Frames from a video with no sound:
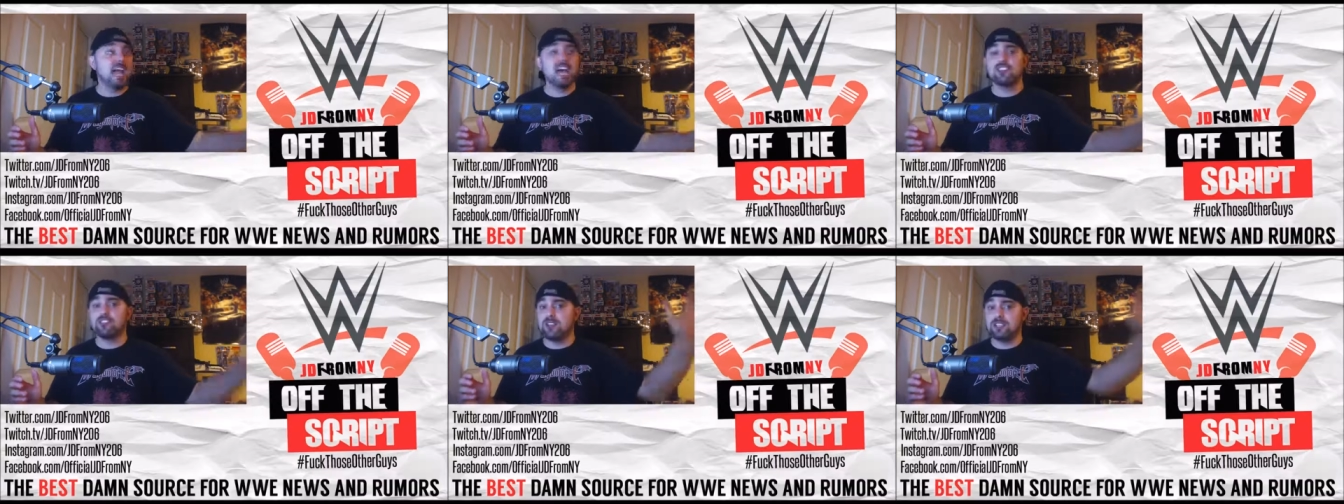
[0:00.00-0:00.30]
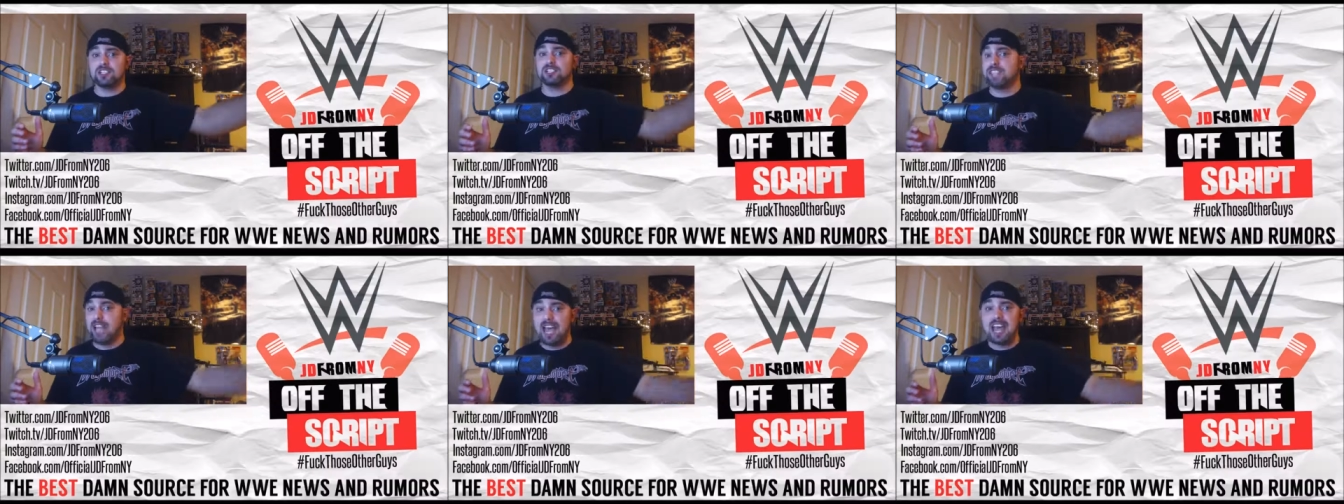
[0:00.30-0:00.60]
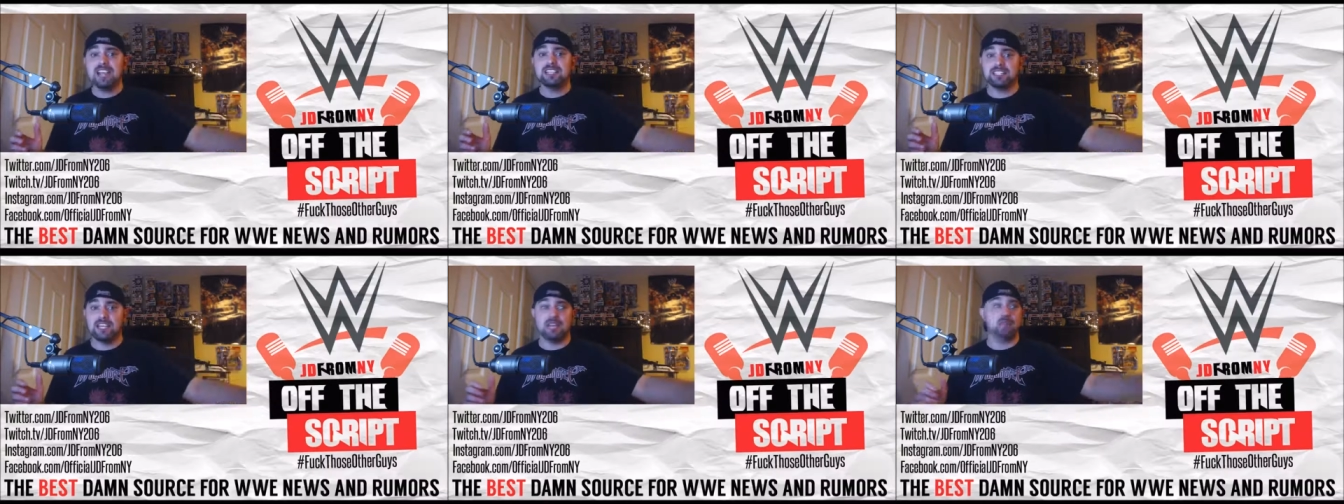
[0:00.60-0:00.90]
together as a
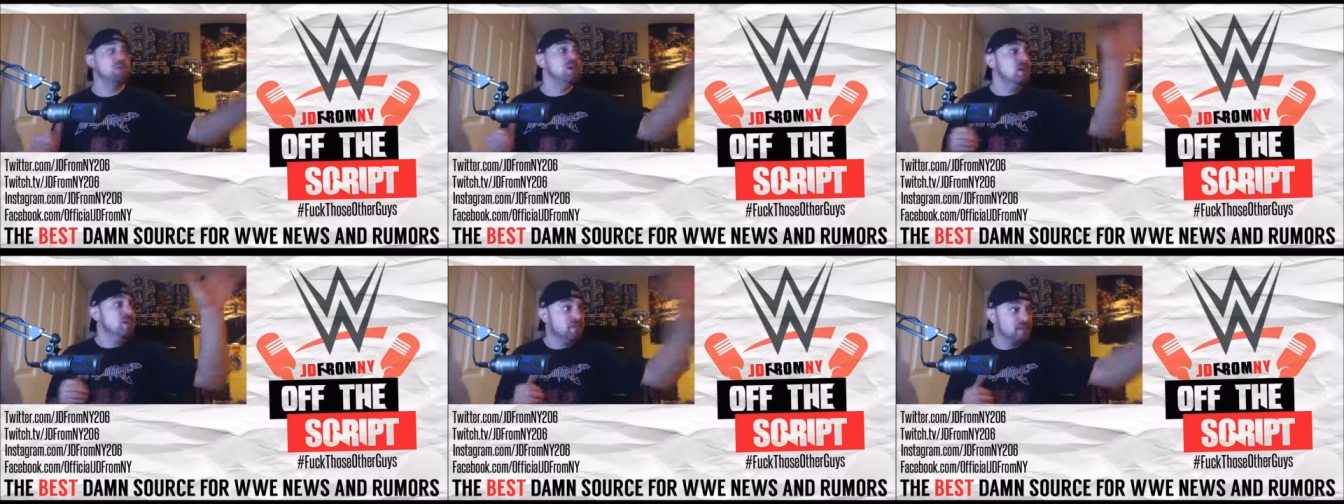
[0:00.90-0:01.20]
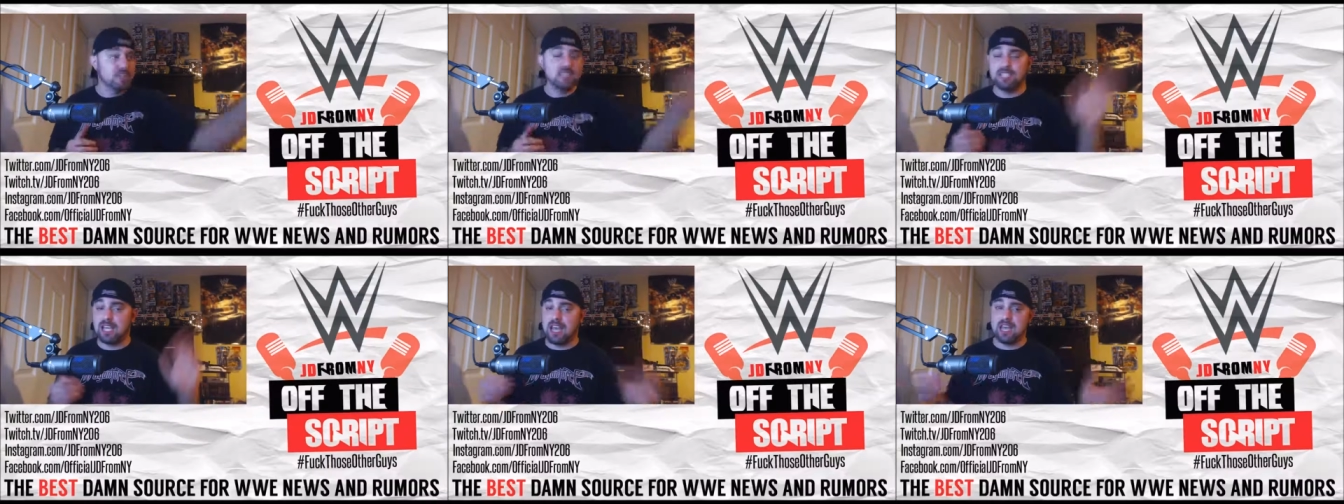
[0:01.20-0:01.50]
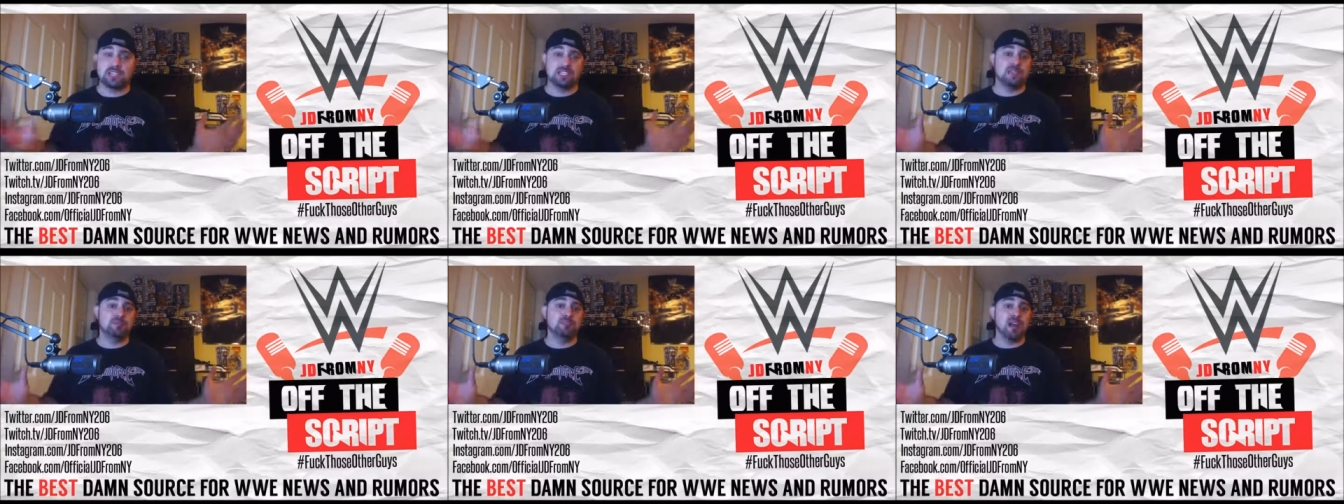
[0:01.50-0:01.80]
tag team for the
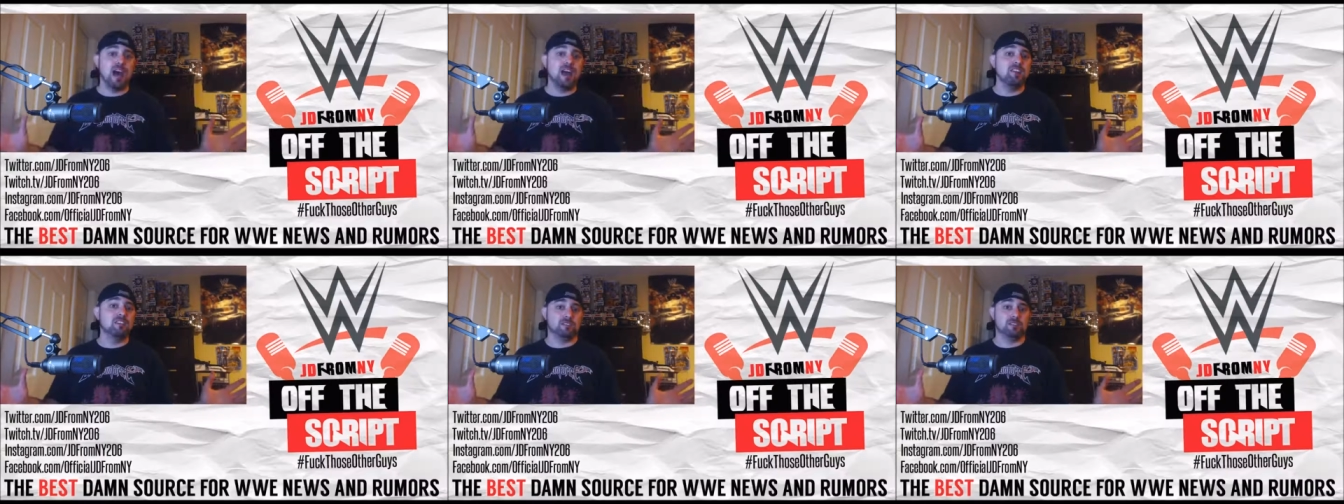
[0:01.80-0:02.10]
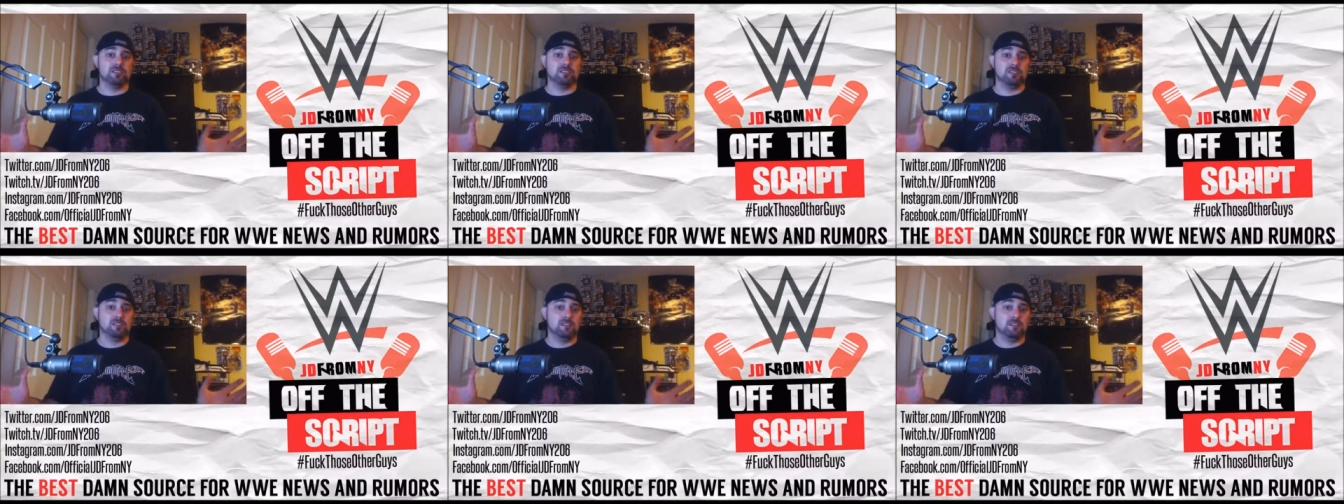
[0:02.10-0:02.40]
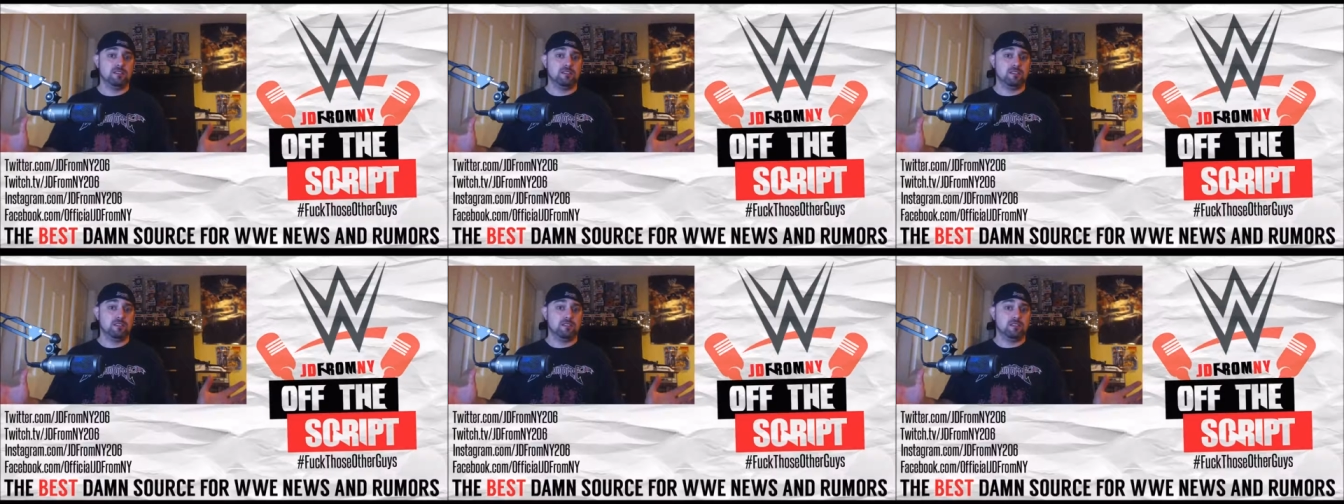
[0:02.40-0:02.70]
tag team titles.